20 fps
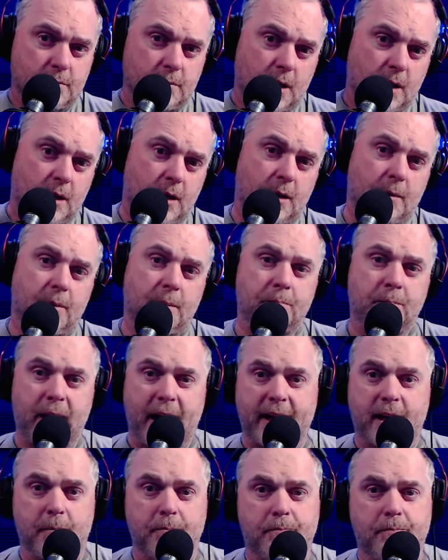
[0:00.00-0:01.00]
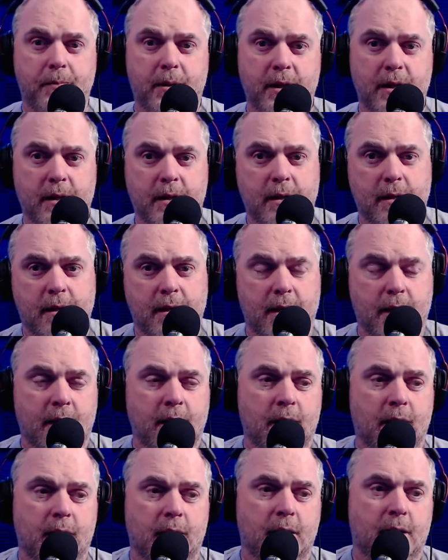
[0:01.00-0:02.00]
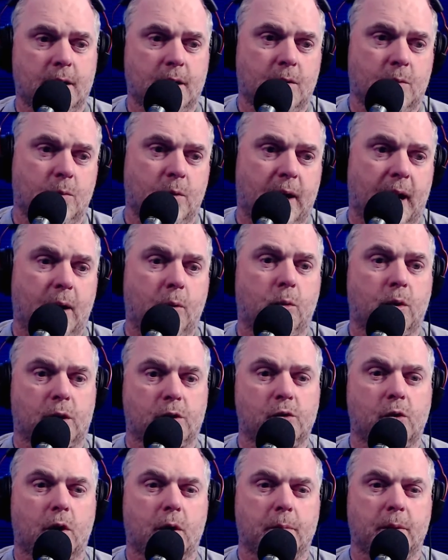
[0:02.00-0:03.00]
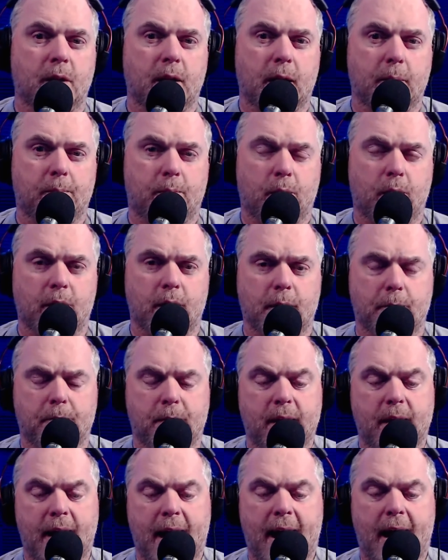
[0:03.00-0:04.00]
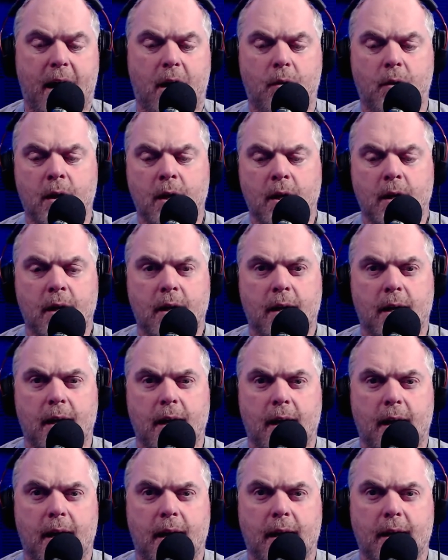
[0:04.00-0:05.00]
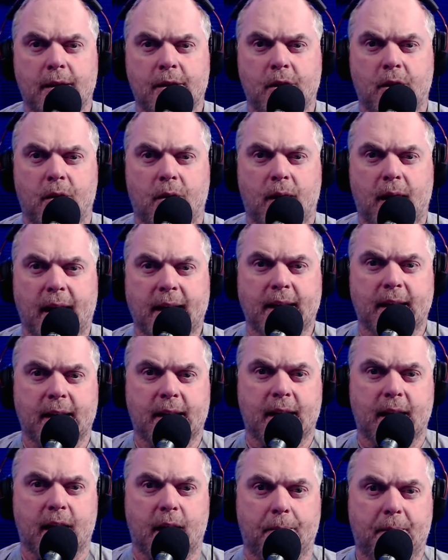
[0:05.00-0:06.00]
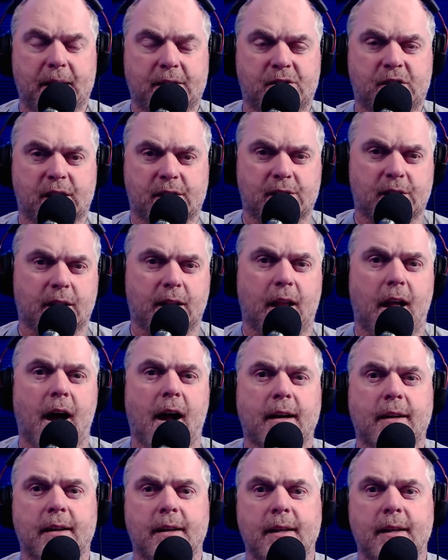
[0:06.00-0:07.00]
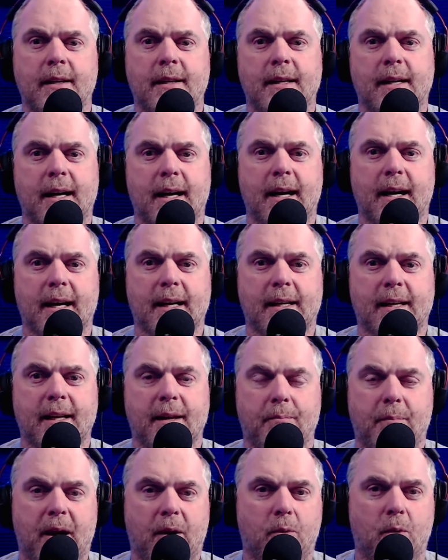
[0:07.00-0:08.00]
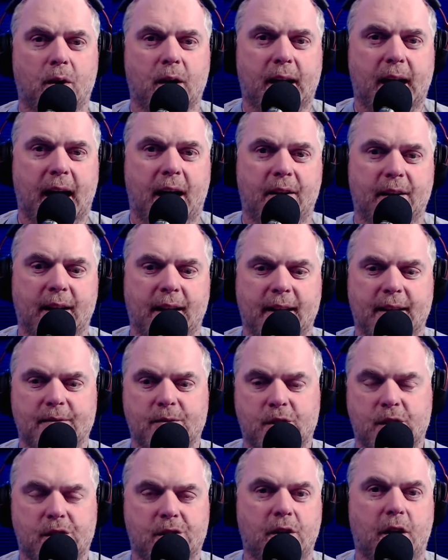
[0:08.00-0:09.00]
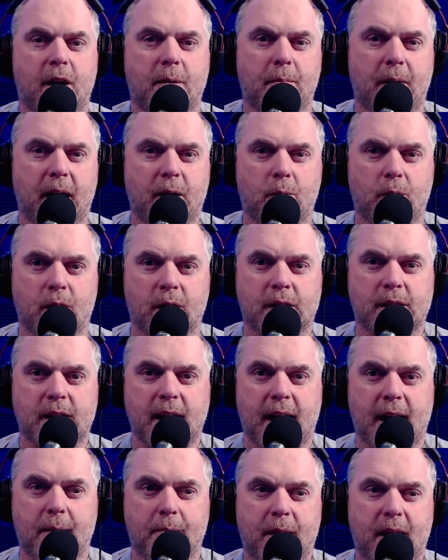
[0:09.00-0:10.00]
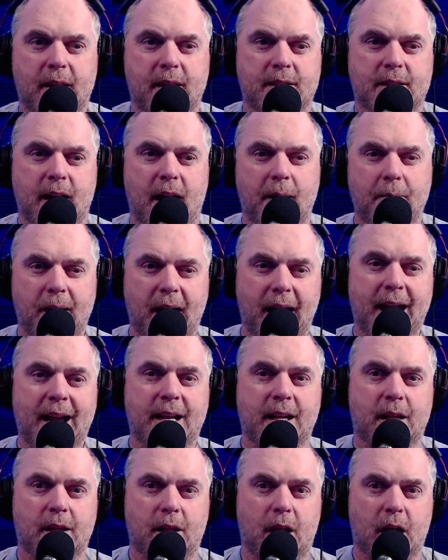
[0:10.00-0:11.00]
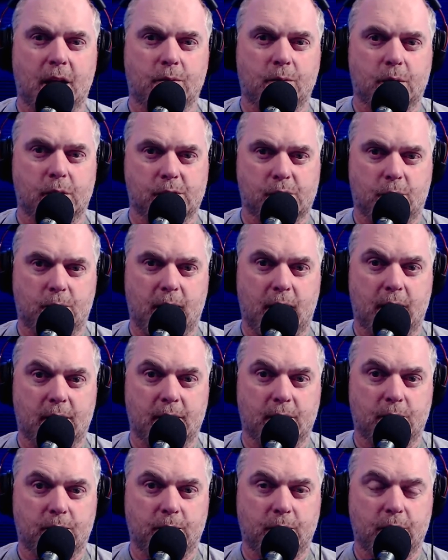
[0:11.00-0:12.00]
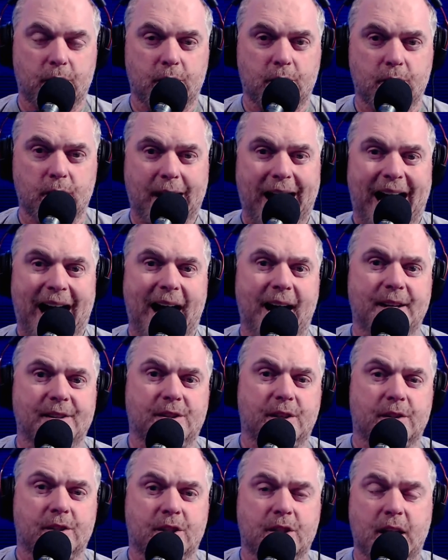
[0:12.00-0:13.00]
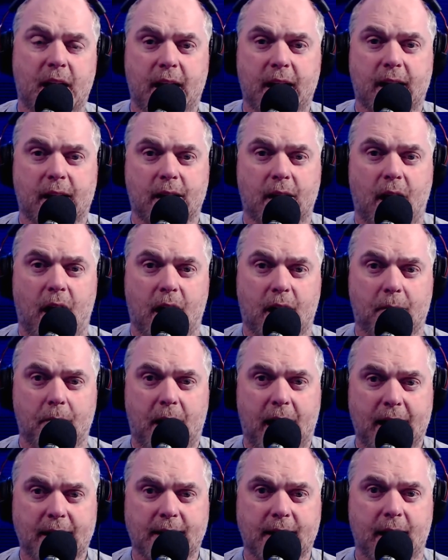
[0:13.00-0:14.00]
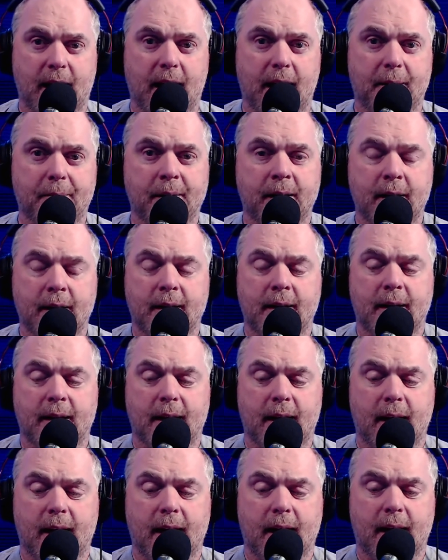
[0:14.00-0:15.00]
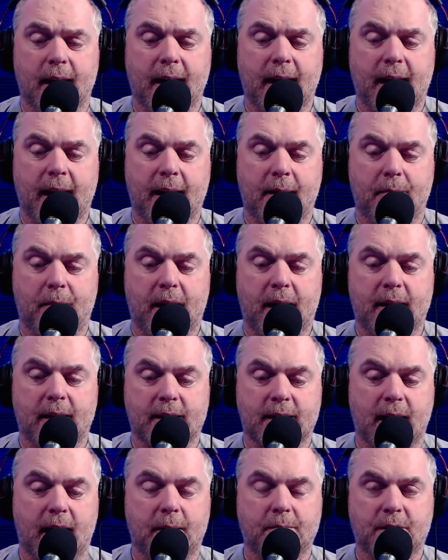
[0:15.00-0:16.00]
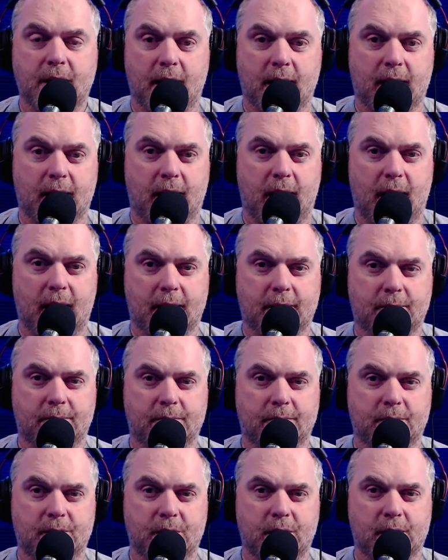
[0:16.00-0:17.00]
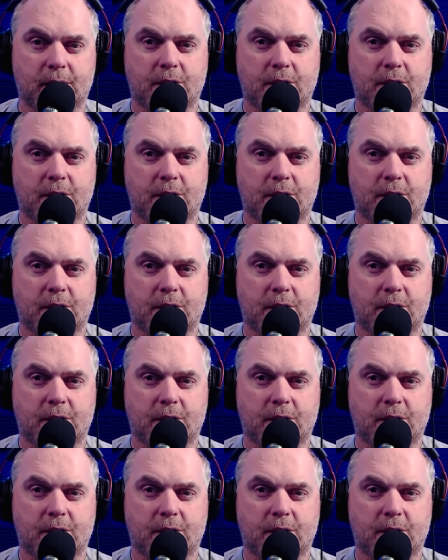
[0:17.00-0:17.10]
Uh, yeah. Um, back in, in, in, when I work normally in Portland, but now, uh, you know, I can get up at six o'clock, uh, get my workout in, start my workday, and by the time eight o'clock rolls around for you guys, it's ten o'clock my time, uh, and by the time ten o'clock your